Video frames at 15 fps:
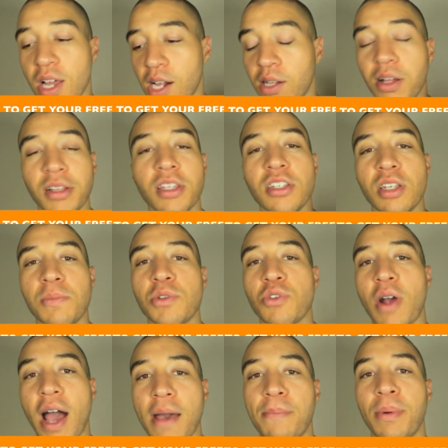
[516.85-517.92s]
Click the
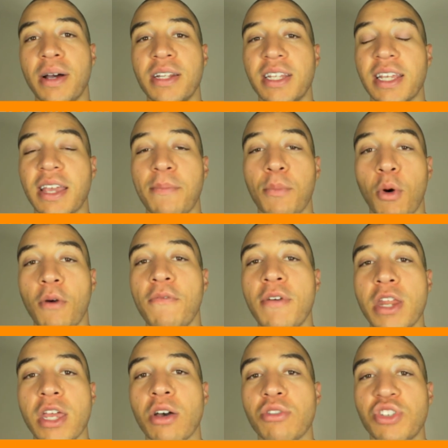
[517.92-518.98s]
subscribe button to get more
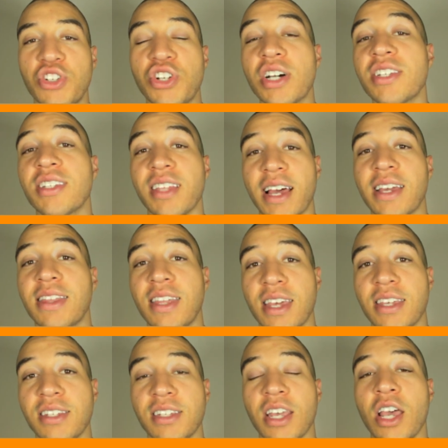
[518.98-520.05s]
videos just like
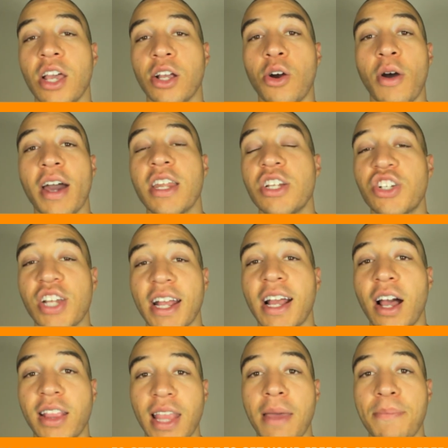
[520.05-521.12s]
this. Go ahead and check
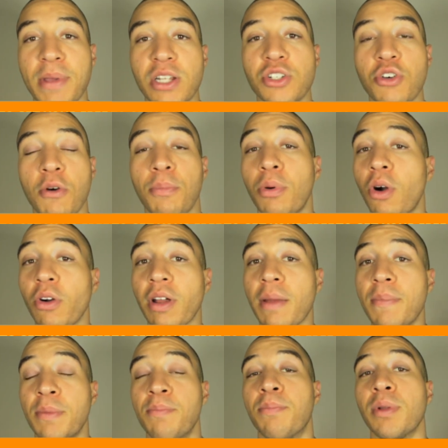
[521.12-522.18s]
out that Beat School
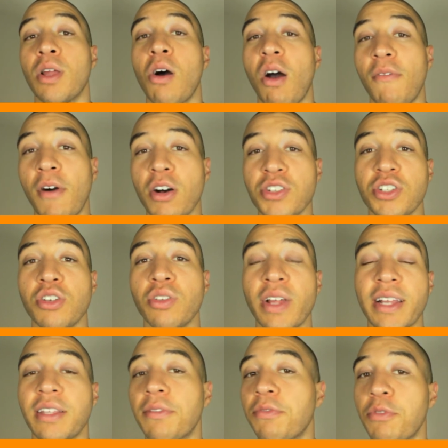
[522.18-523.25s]
program, and below I've also
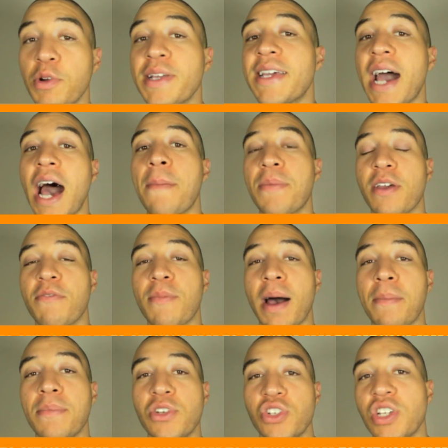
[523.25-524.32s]
linked a free copy of my
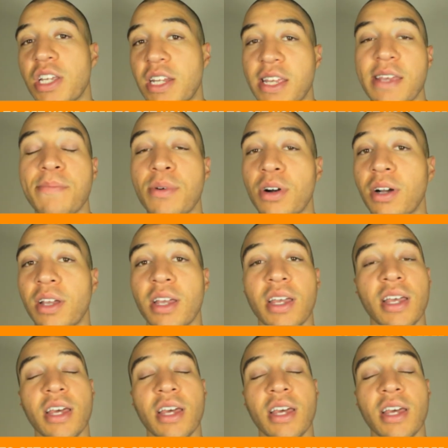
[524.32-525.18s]
Machine ebook.